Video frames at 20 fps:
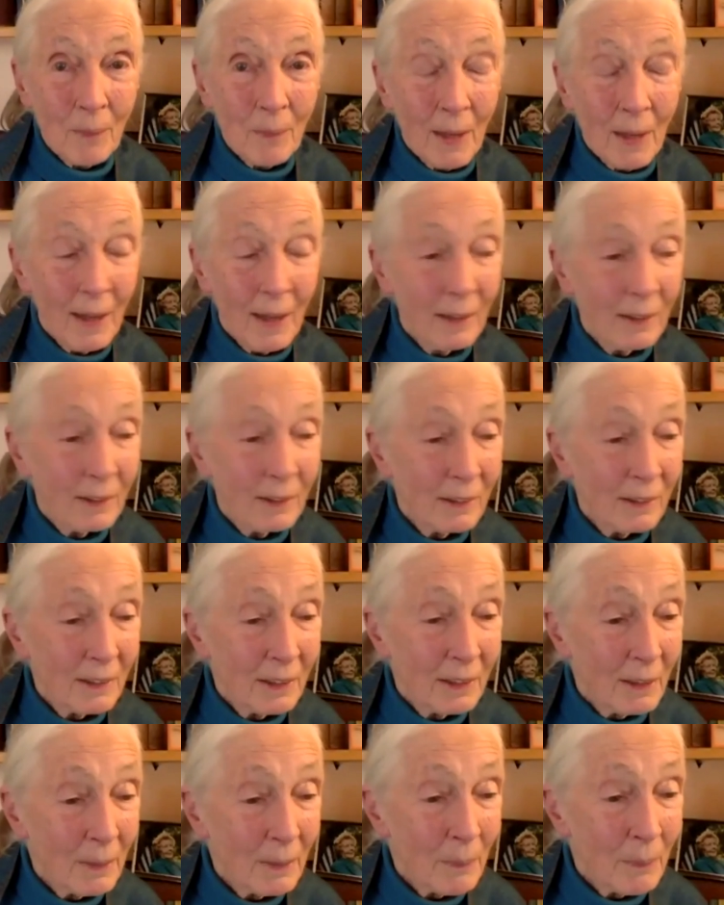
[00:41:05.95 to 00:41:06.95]
And,
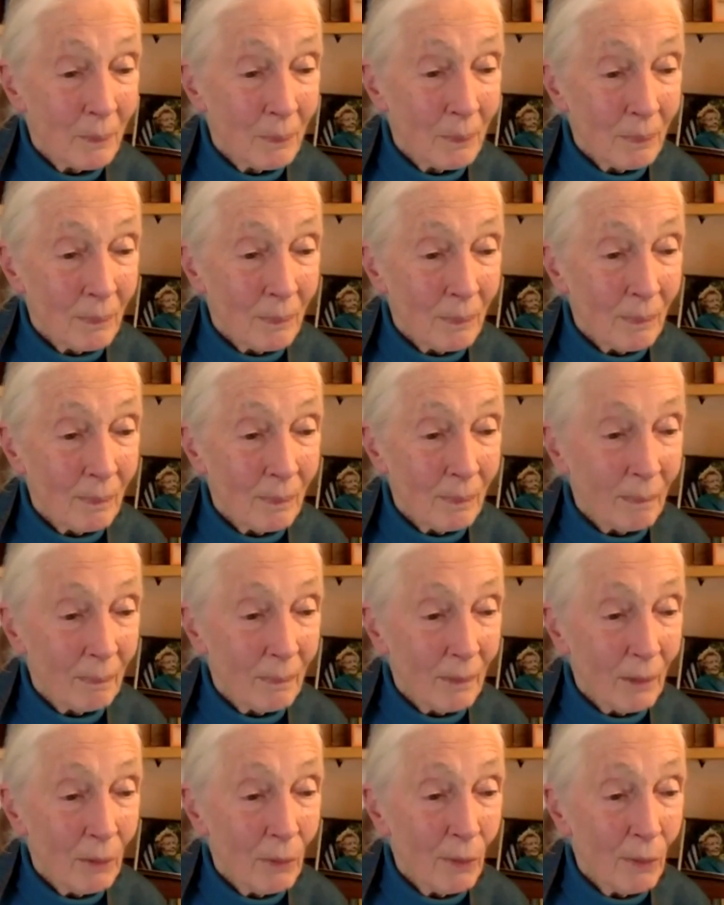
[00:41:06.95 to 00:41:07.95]

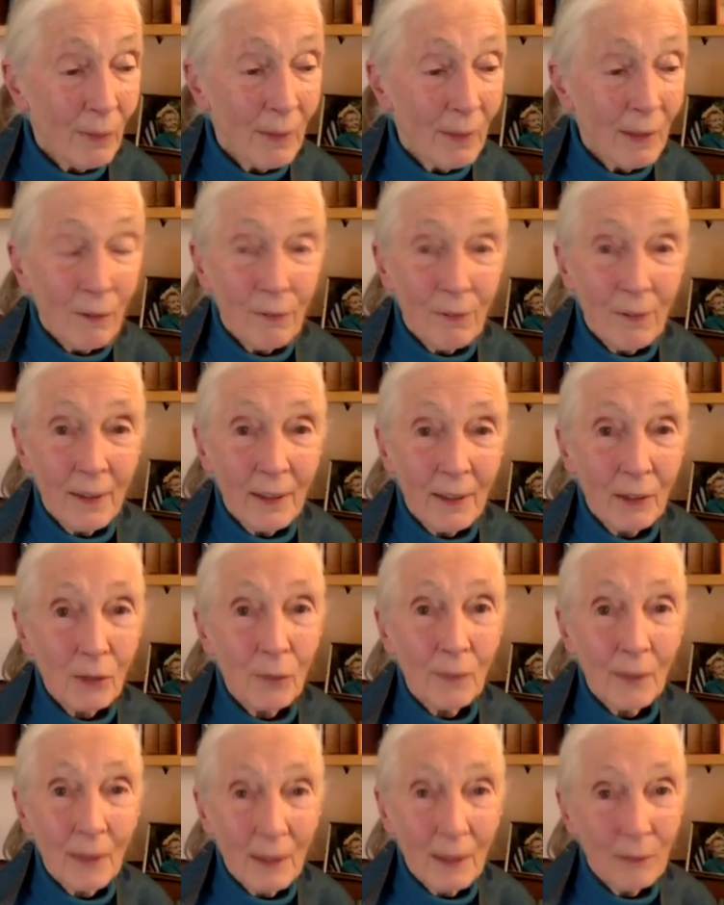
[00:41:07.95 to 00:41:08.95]
the effect on
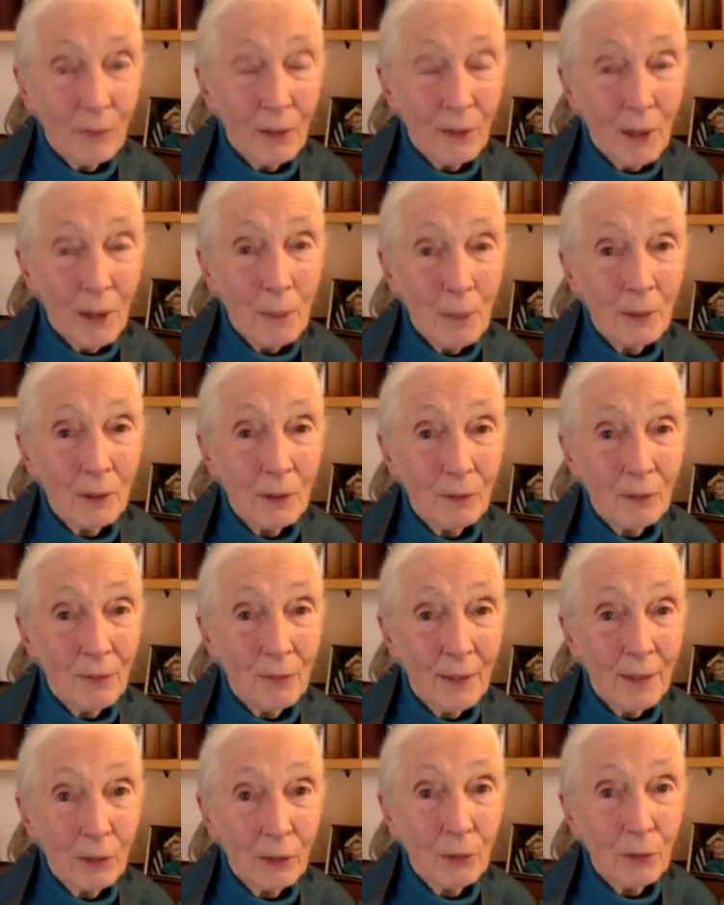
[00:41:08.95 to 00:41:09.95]
the environment of
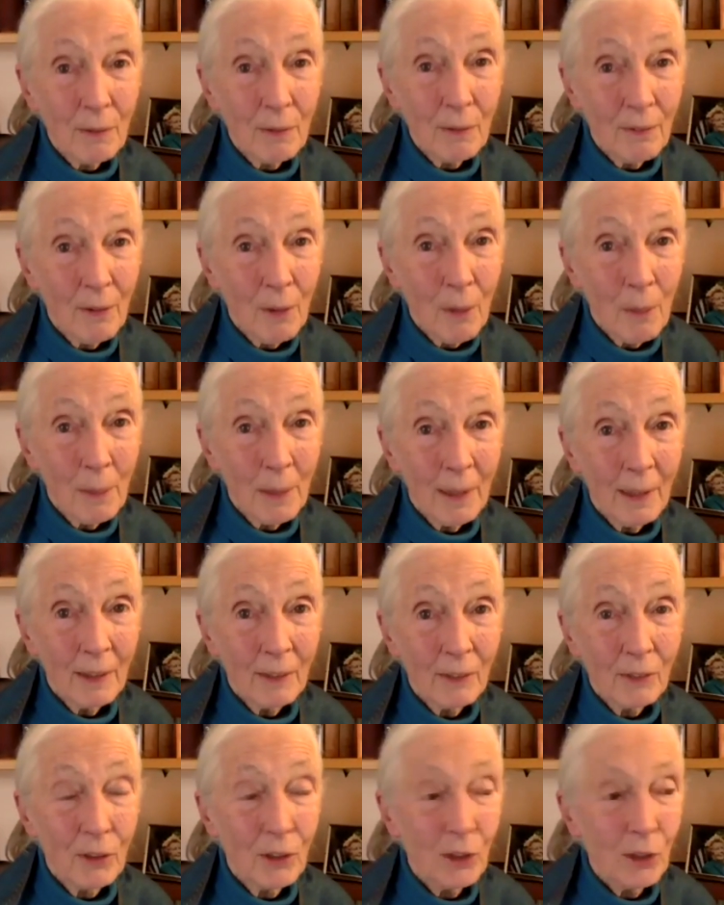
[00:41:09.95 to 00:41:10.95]
factory farming,
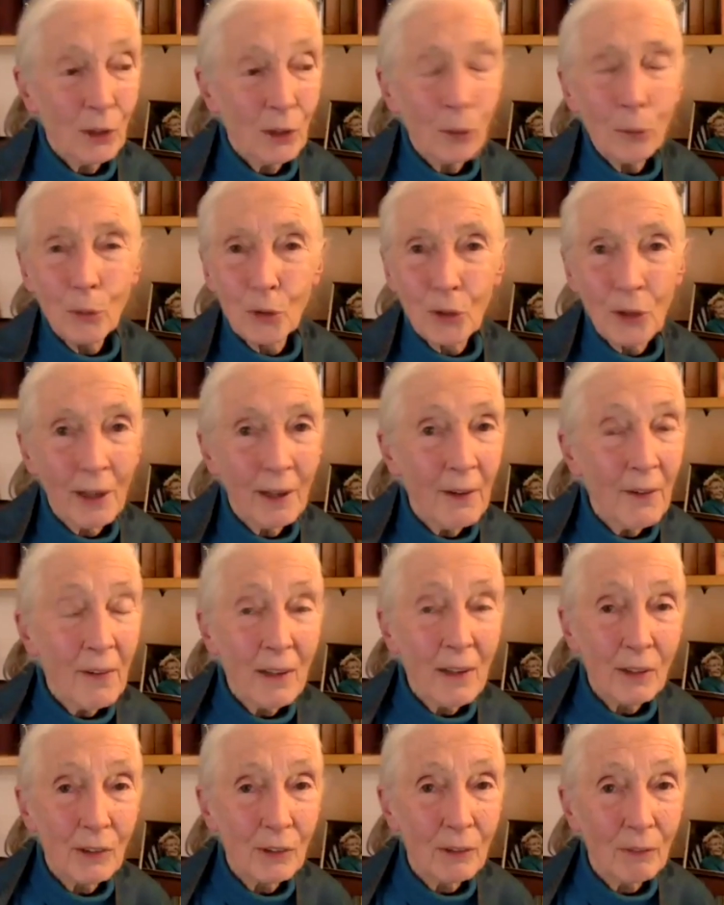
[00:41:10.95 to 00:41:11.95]
it's huge
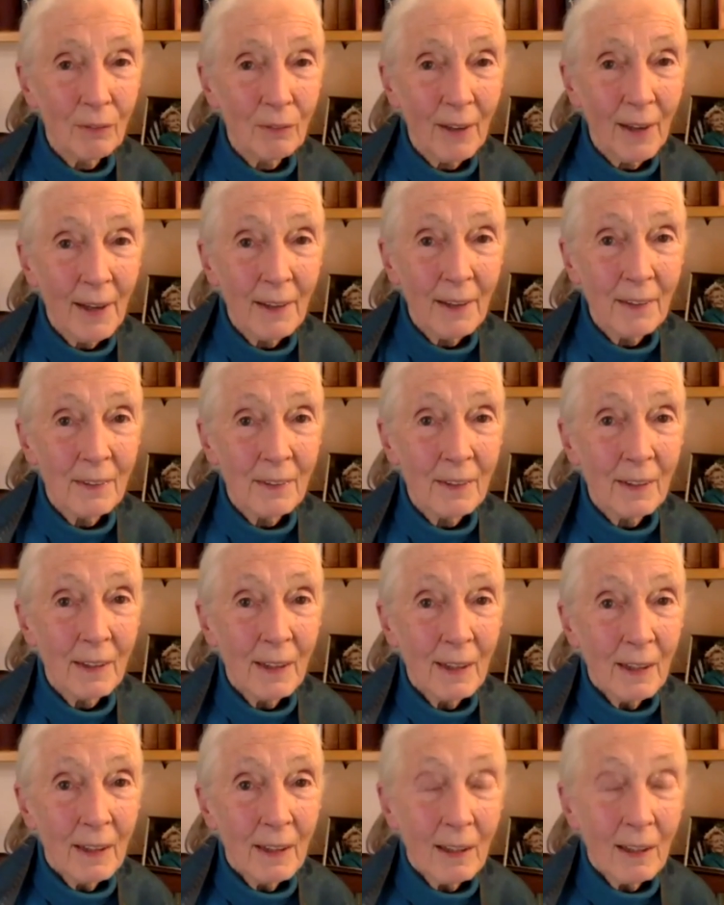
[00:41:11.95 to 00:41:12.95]
areas of land
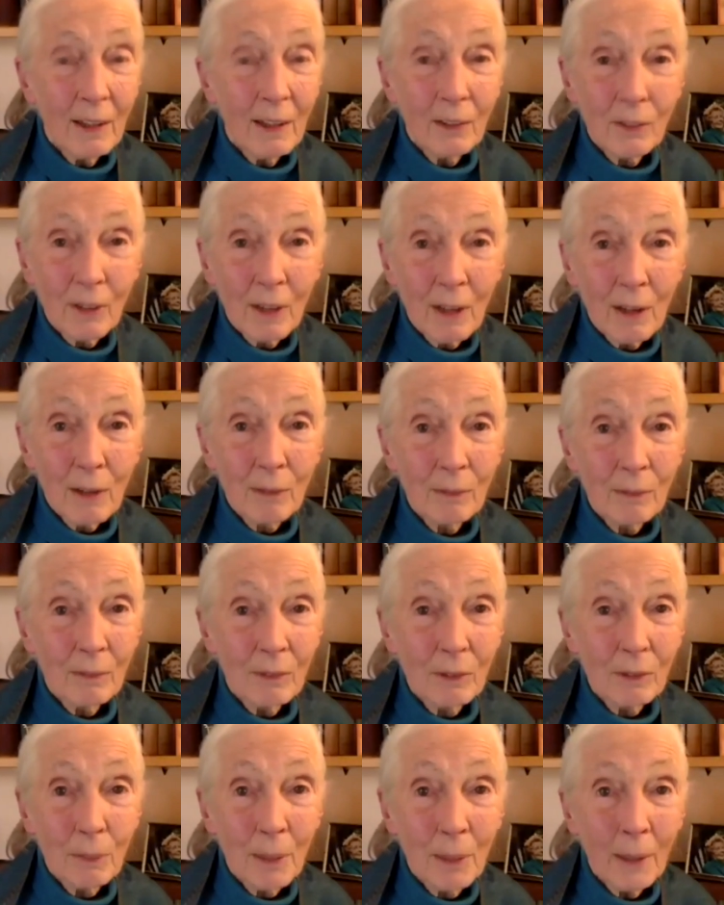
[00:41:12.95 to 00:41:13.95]
cut down
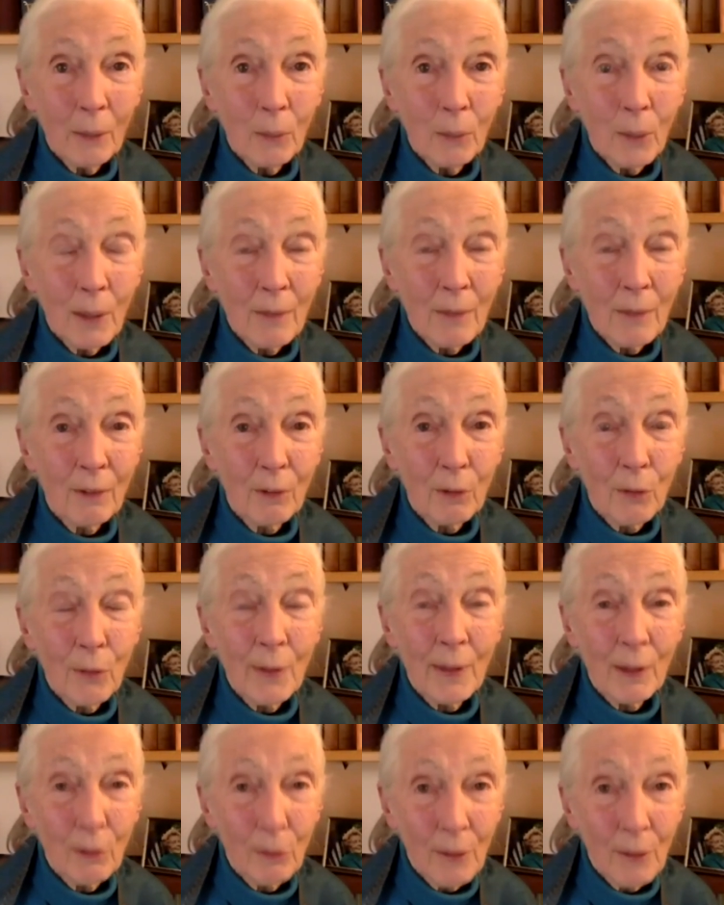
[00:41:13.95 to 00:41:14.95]
to make way for growing
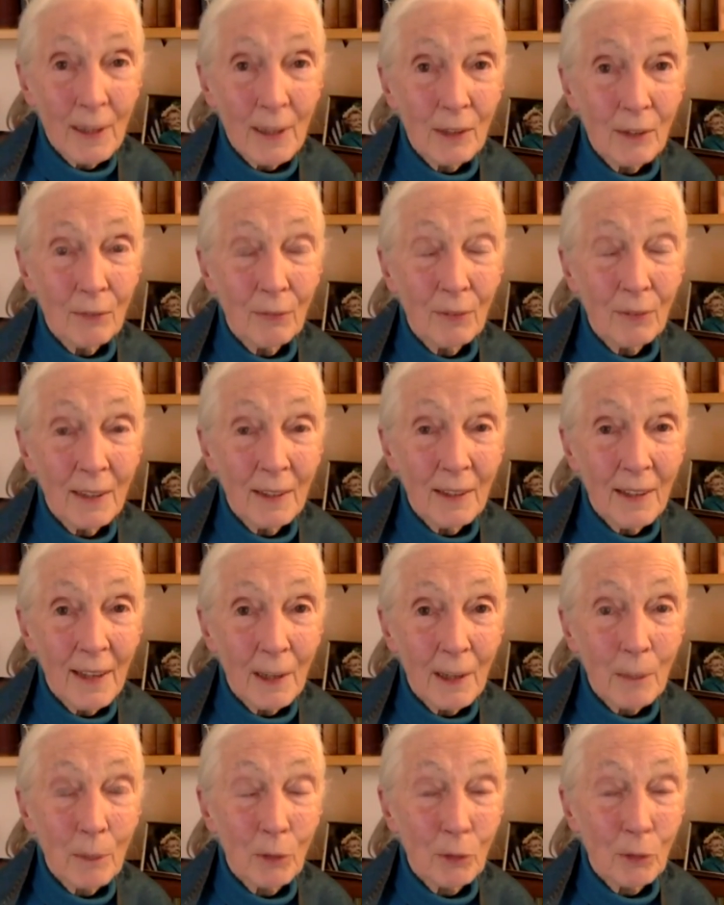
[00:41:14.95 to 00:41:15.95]
grain to feed the animals.